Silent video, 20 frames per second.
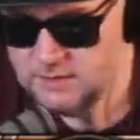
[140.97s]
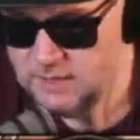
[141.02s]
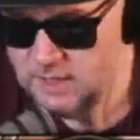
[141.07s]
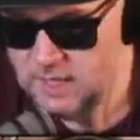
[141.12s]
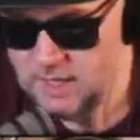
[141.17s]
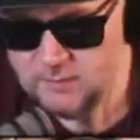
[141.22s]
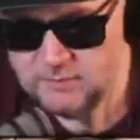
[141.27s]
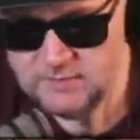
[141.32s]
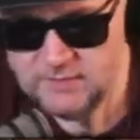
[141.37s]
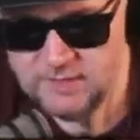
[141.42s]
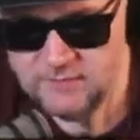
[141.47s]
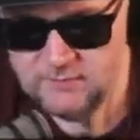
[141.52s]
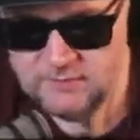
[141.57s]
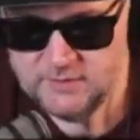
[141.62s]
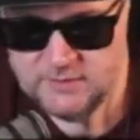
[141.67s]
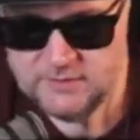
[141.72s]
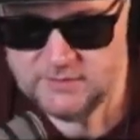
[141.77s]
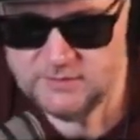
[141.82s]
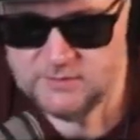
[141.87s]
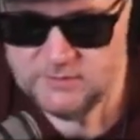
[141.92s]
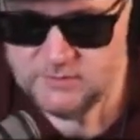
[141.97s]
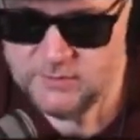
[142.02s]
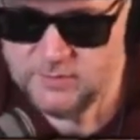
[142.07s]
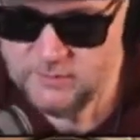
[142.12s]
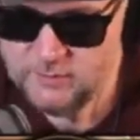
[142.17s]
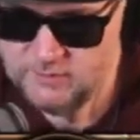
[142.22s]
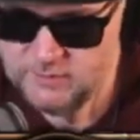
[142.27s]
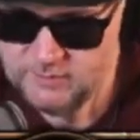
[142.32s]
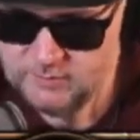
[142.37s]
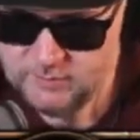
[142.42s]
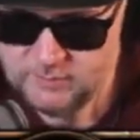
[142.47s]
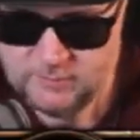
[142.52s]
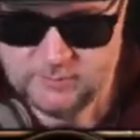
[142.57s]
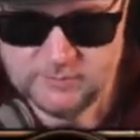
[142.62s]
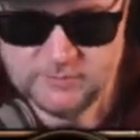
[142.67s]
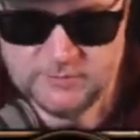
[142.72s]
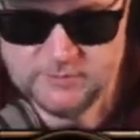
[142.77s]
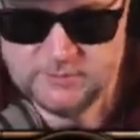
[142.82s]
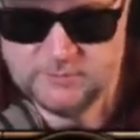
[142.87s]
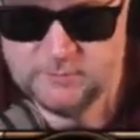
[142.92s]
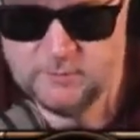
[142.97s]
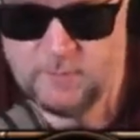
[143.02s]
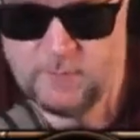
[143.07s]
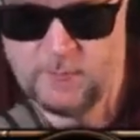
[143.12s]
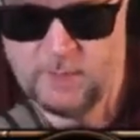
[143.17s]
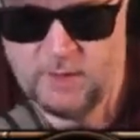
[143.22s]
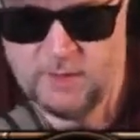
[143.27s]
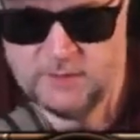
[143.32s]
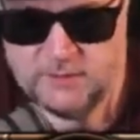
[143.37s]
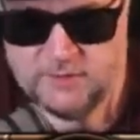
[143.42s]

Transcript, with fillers: I would definitely still stream with him uh,